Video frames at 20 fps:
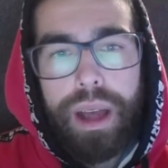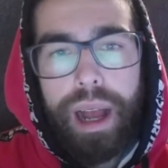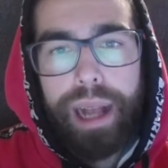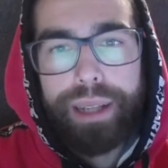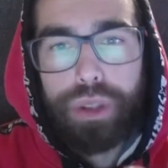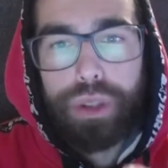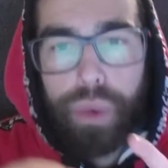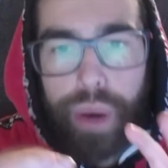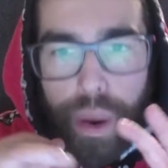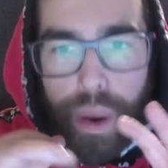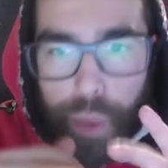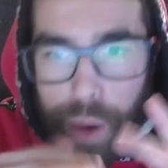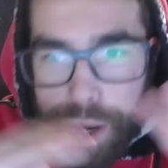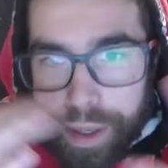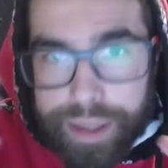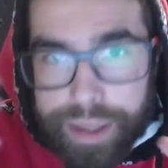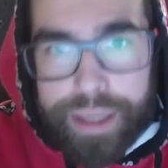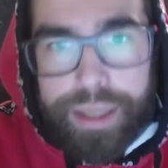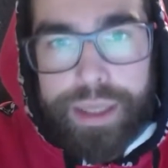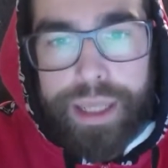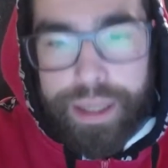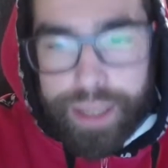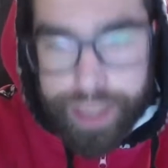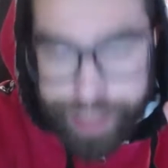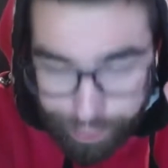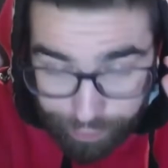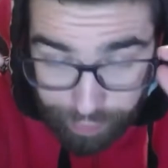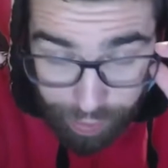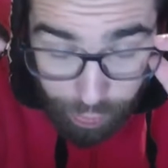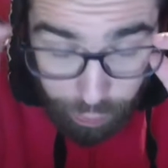as your awareness and
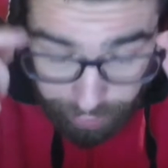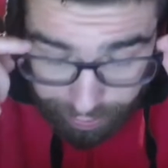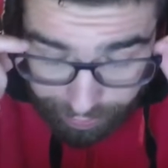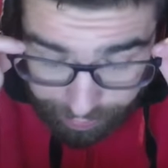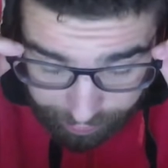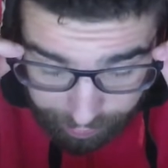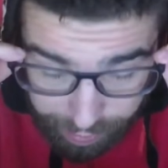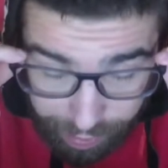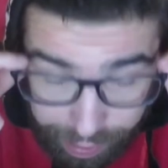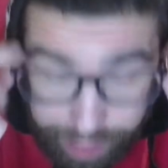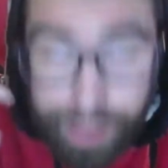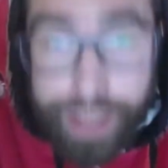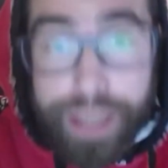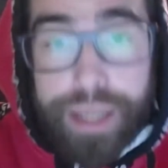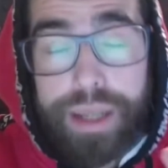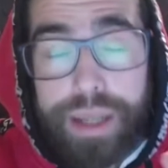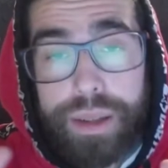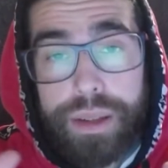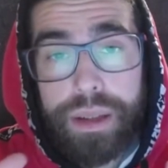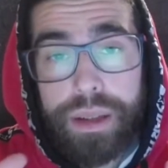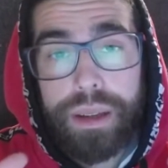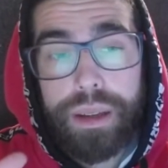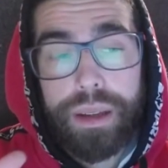self-awareness increases.